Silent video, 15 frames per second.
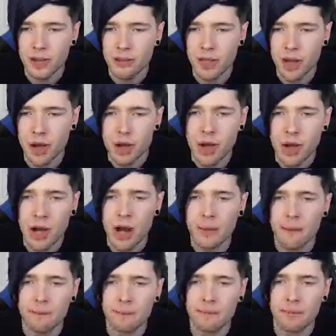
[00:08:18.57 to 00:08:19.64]
Here we go.
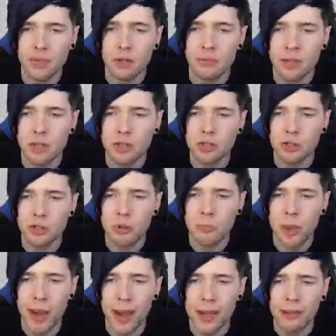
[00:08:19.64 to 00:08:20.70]
Huh. Oh my goodness, you're so
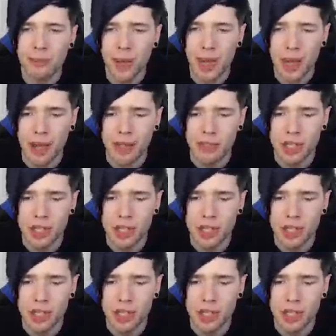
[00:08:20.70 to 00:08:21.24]
bad, Pear.